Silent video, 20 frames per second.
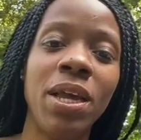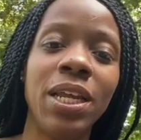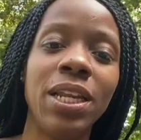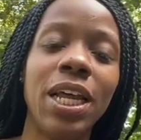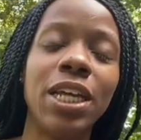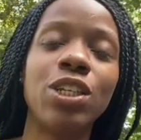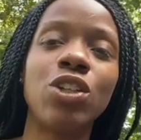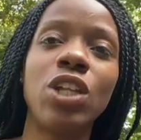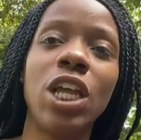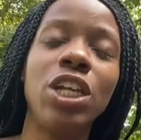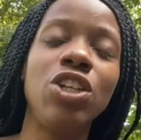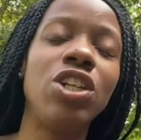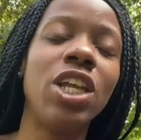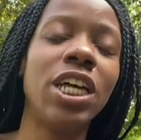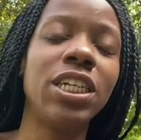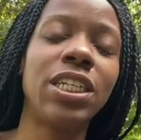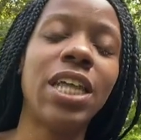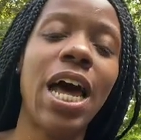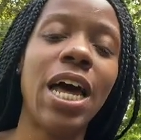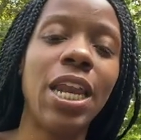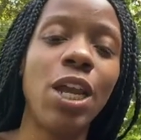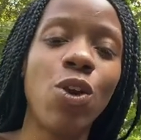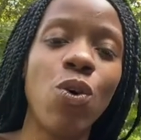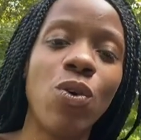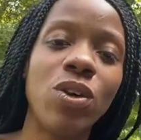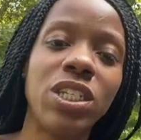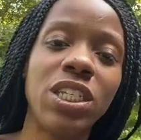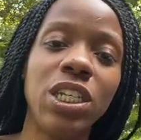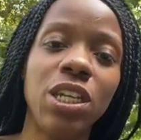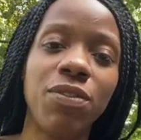That's how they gonna
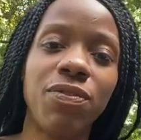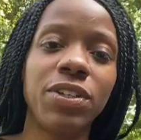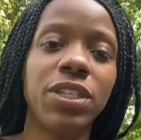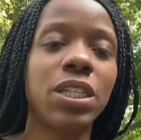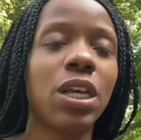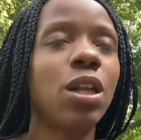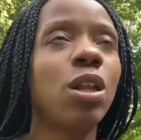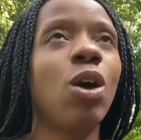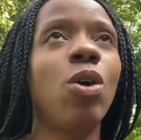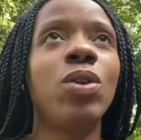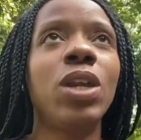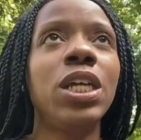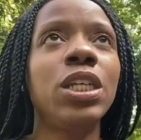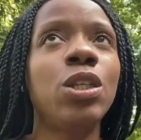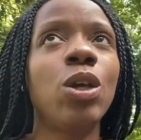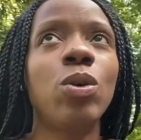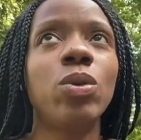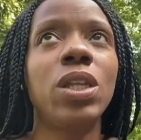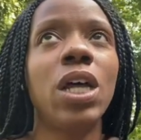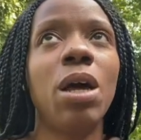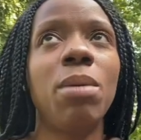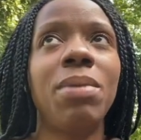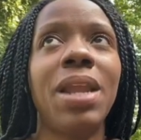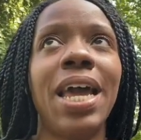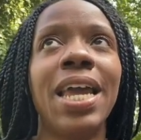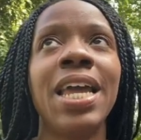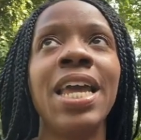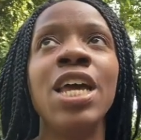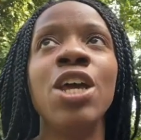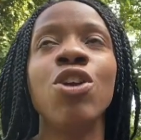see if it's a clone. They so dumb.
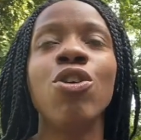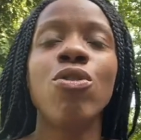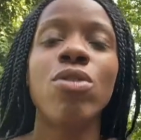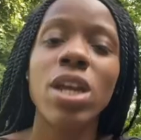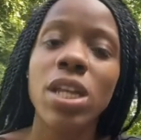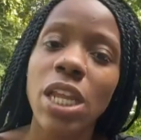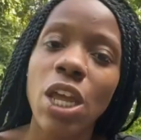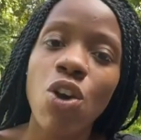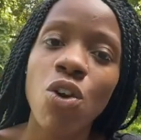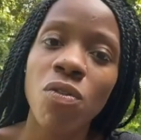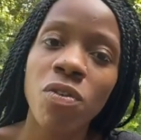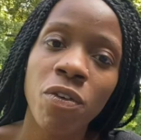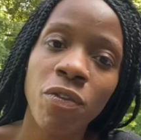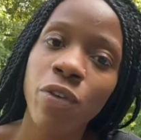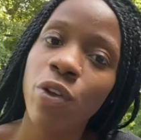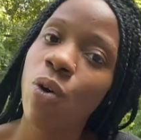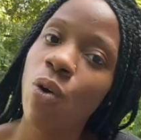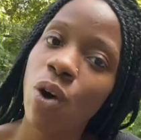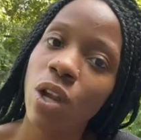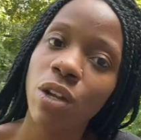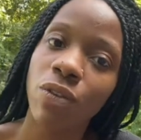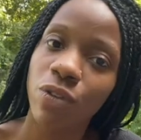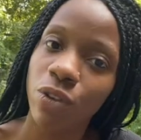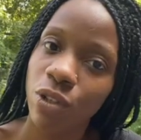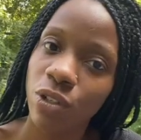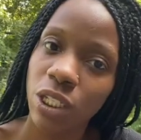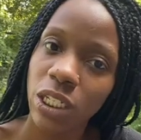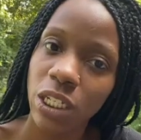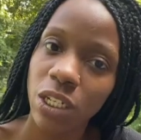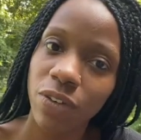Like, you think they gonna reveal all the real
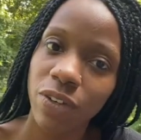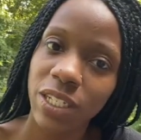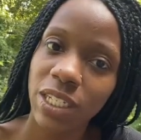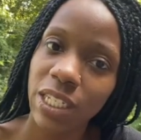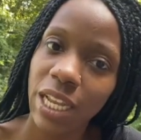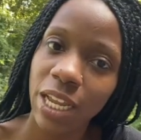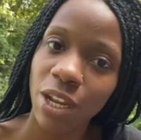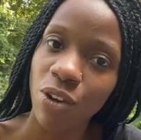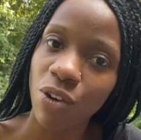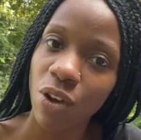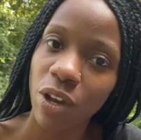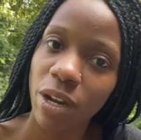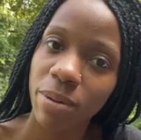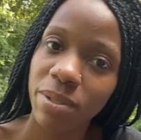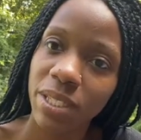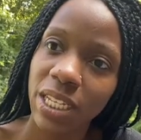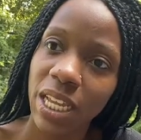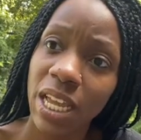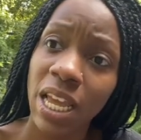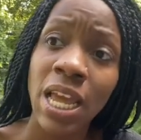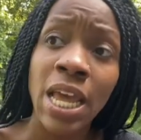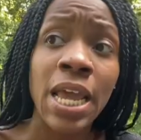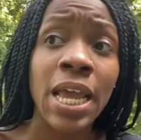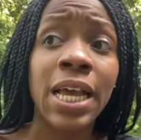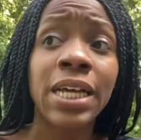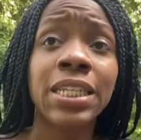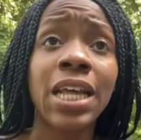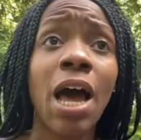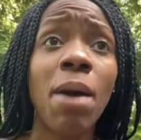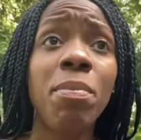secrets? Like, you know what I'm saying?
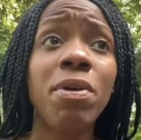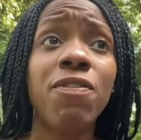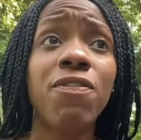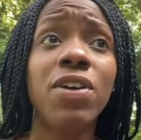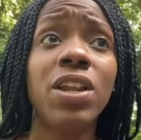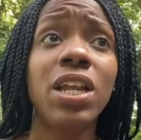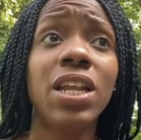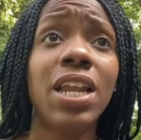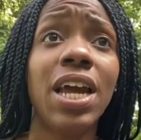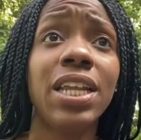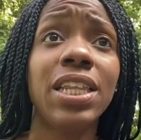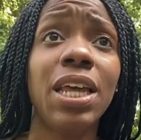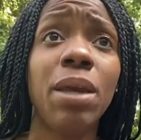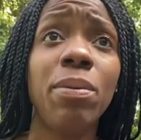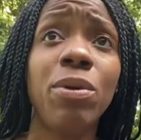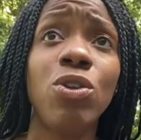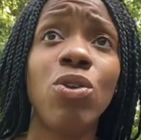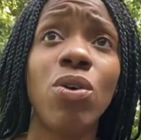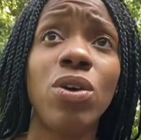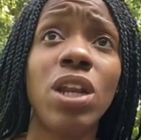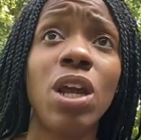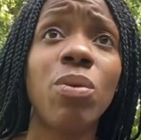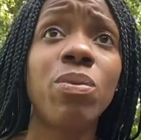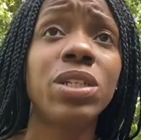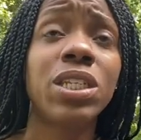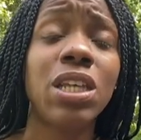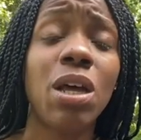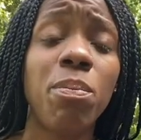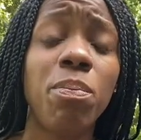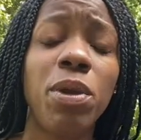Because I be feeling like they be doing that with
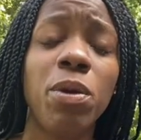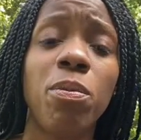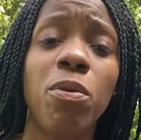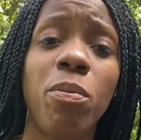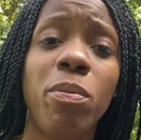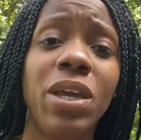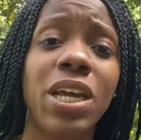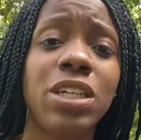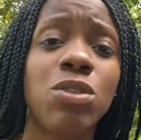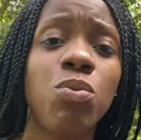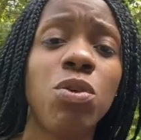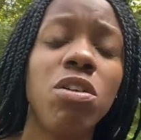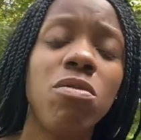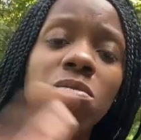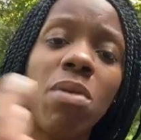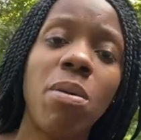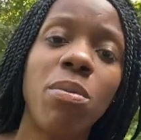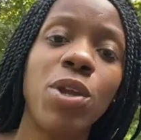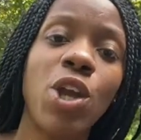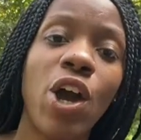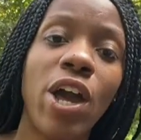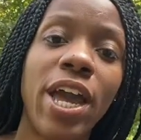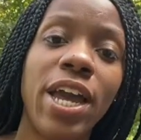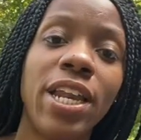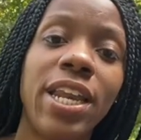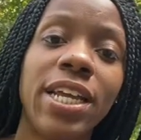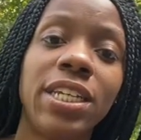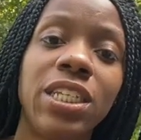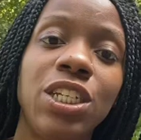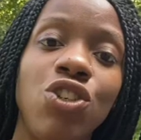some people, because we remember y'all had
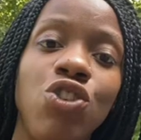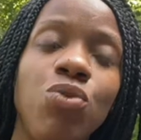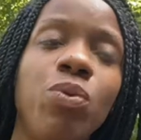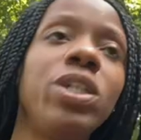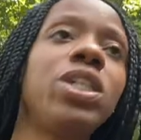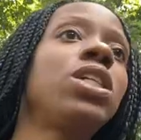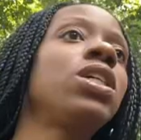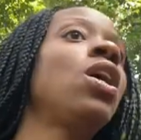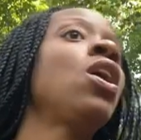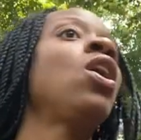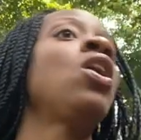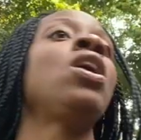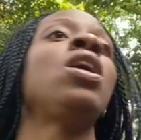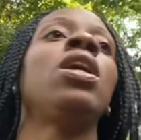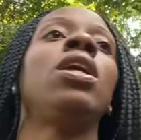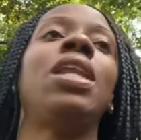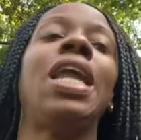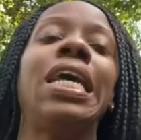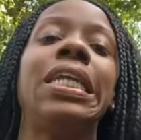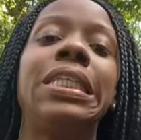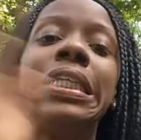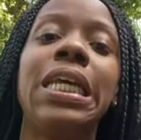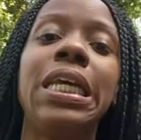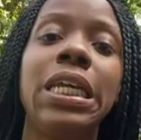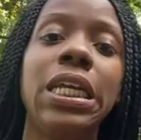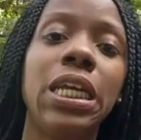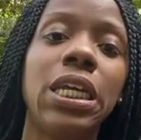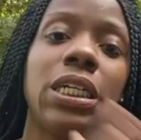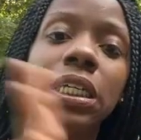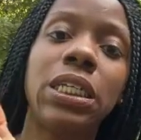that situation like 10
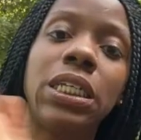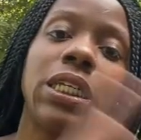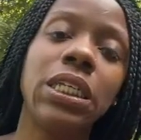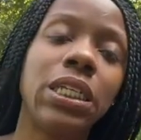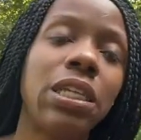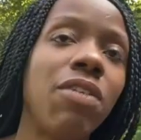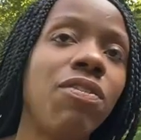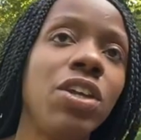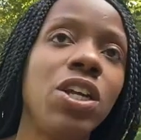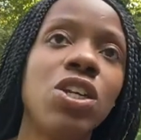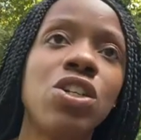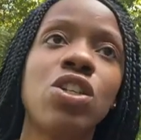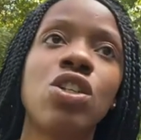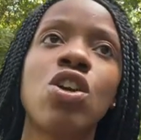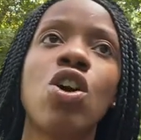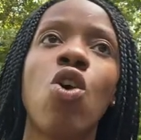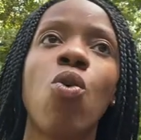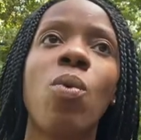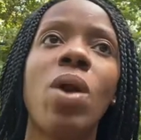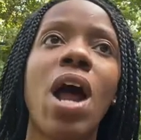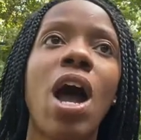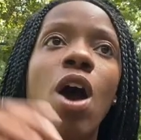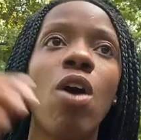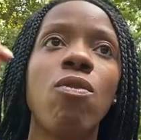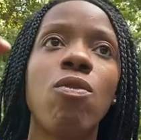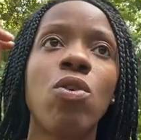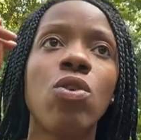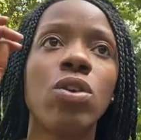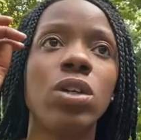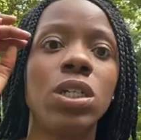years, 6, 7 years ago where Al
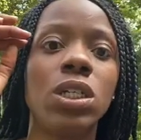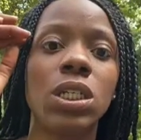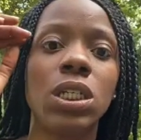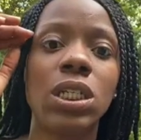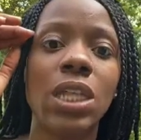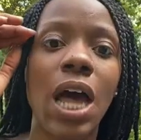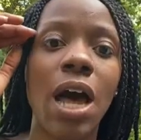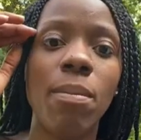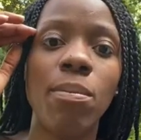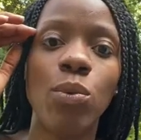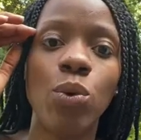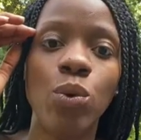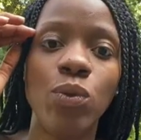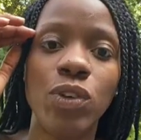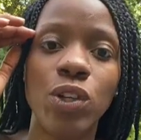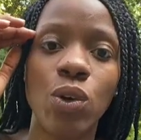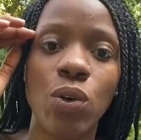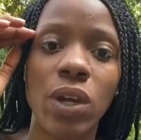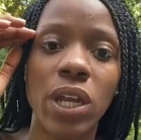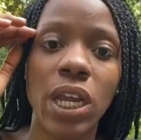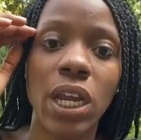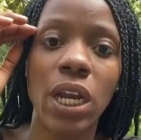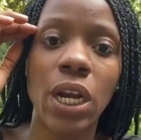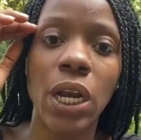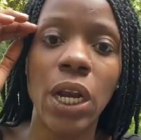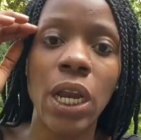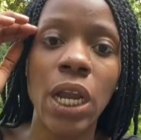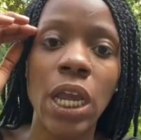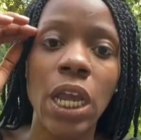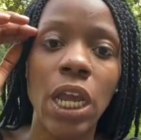Roker just stopped moving on
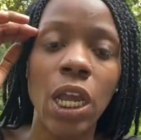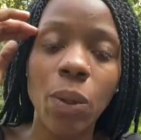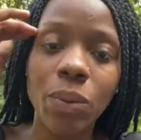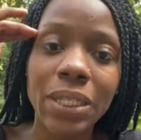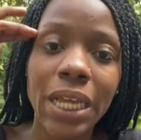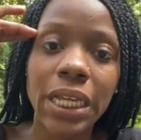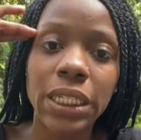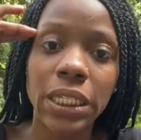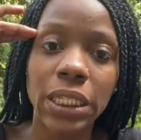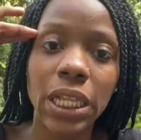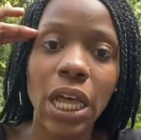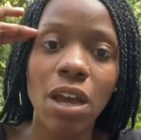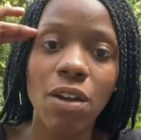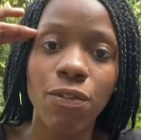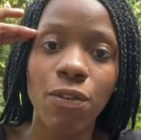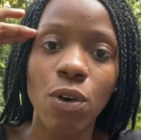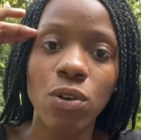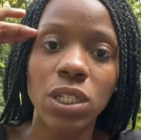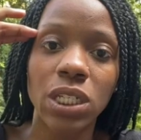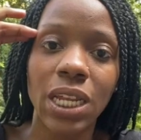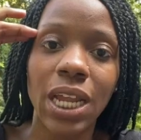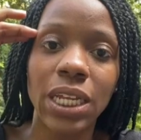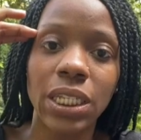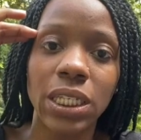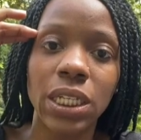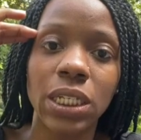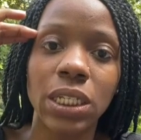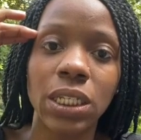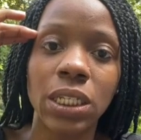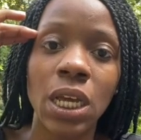air. He was like stuck, frozen like
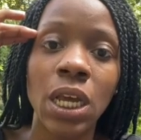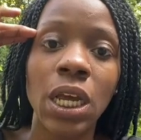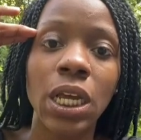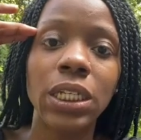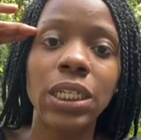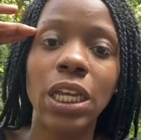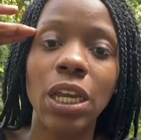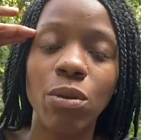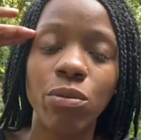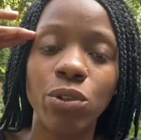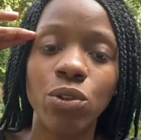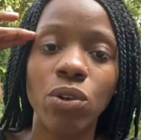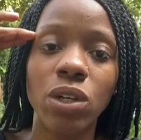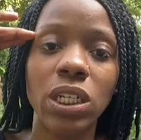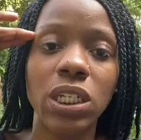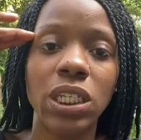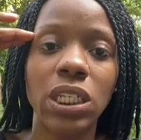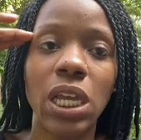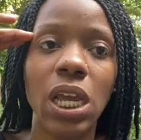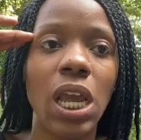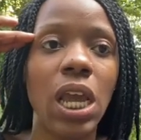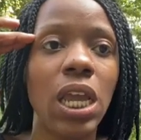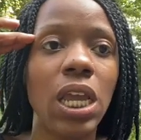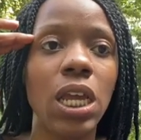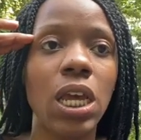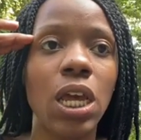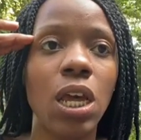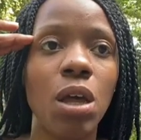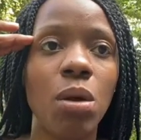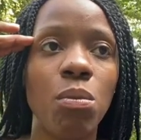this. His hand was on his head and he
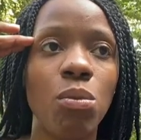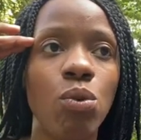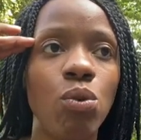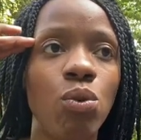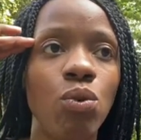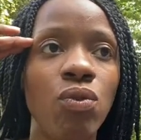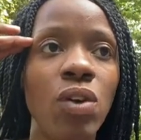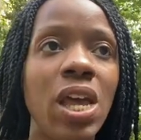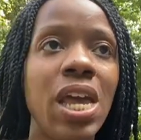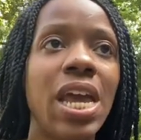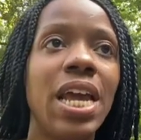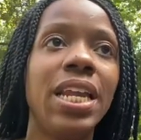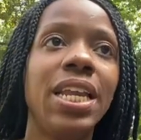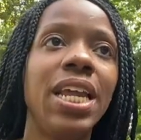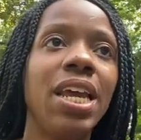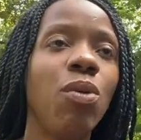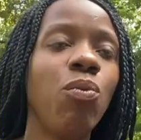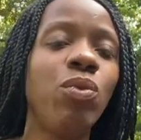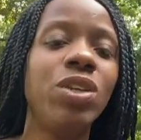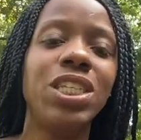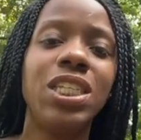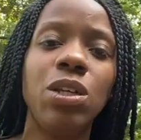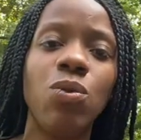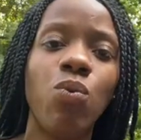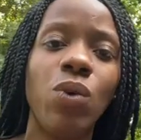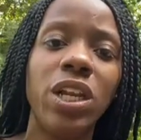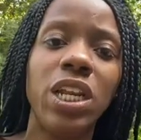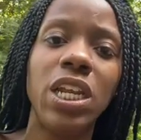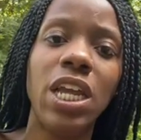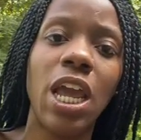couldn't move. And then we see
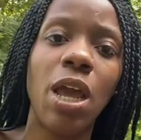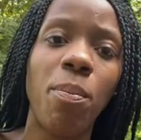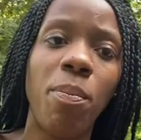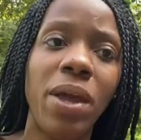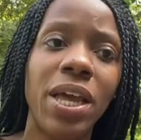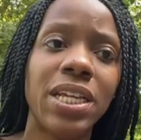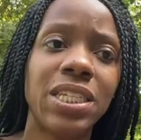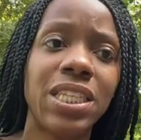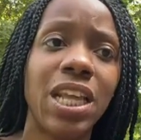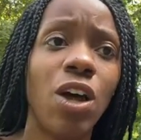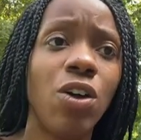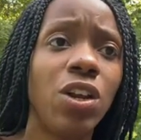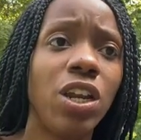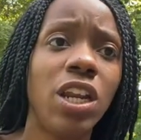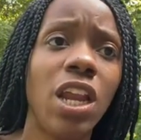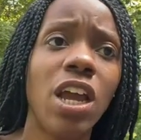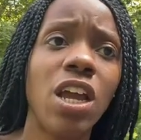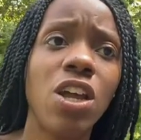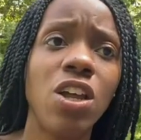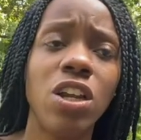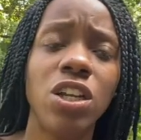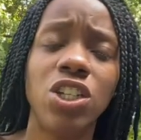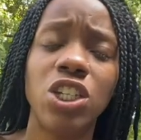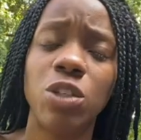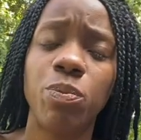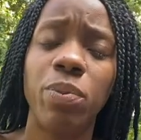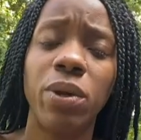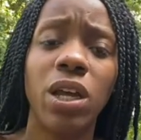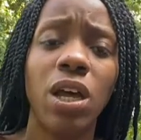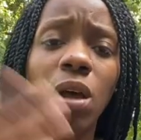Wendy had passed out, and then that could have just
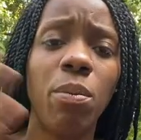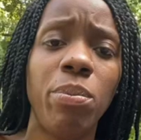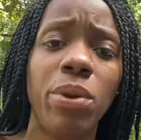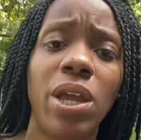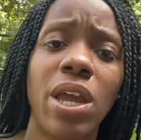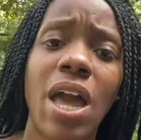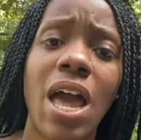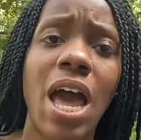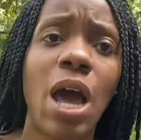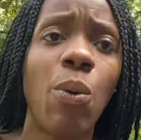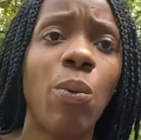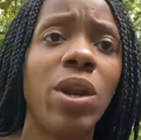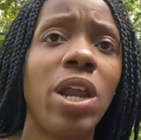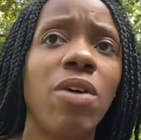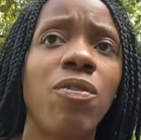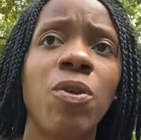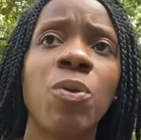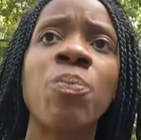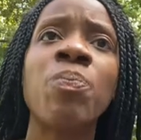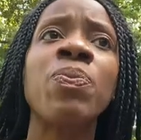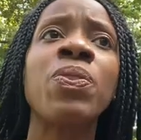been her being hot, whatever.